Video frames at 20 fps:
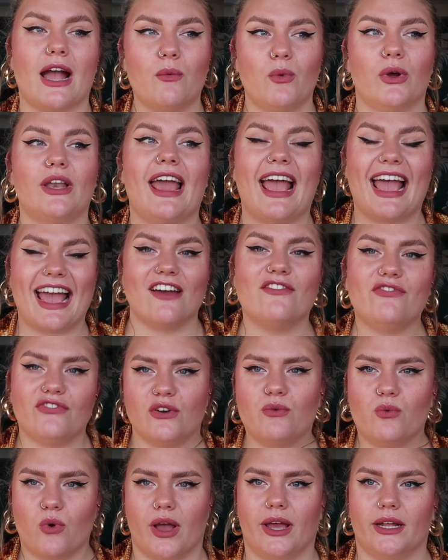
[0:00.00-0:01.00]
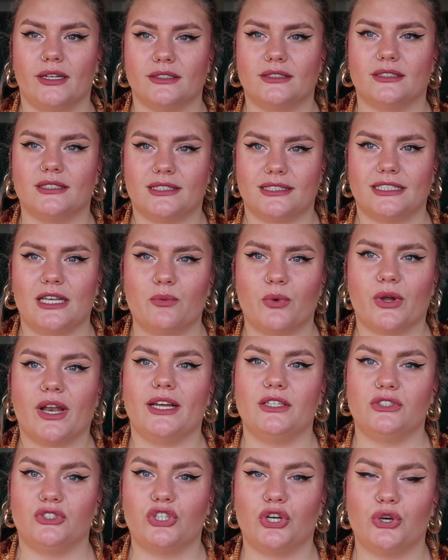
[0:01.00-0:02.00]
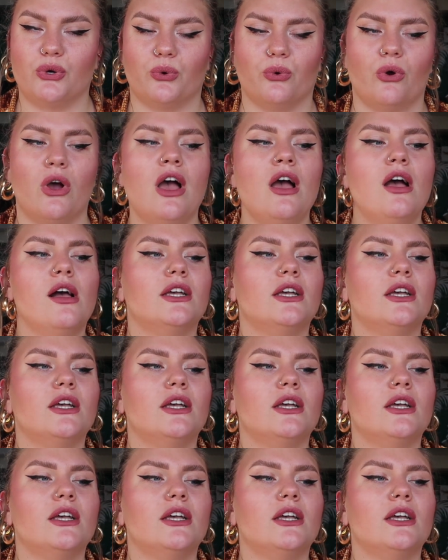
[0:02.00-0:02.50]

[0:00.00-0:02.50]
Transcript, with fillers: I want everyone to see what I do.